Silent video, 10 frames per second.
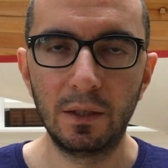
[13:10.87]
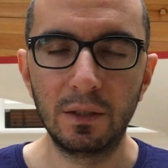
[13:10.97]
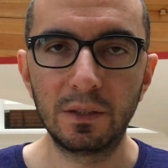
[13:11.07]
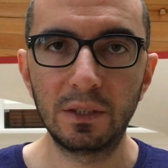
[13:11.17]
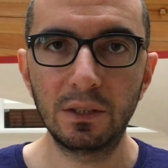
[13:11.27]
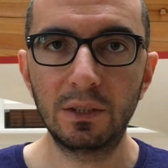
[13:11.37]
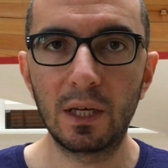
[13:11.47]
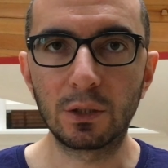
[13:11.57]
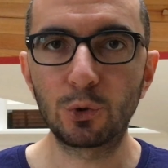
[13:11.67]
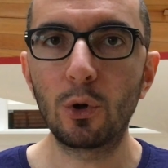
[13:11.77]
Since they
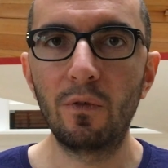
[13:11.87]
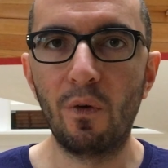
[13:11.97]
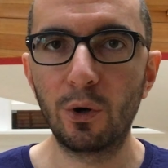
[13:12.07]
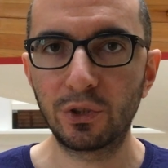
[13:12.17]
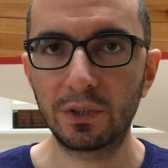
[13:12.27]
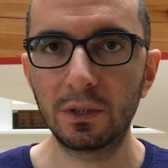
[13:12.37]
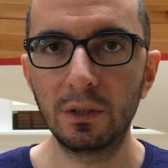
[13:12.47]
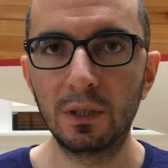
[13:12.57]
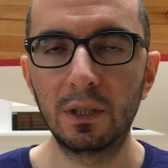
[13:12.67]
are so versatile,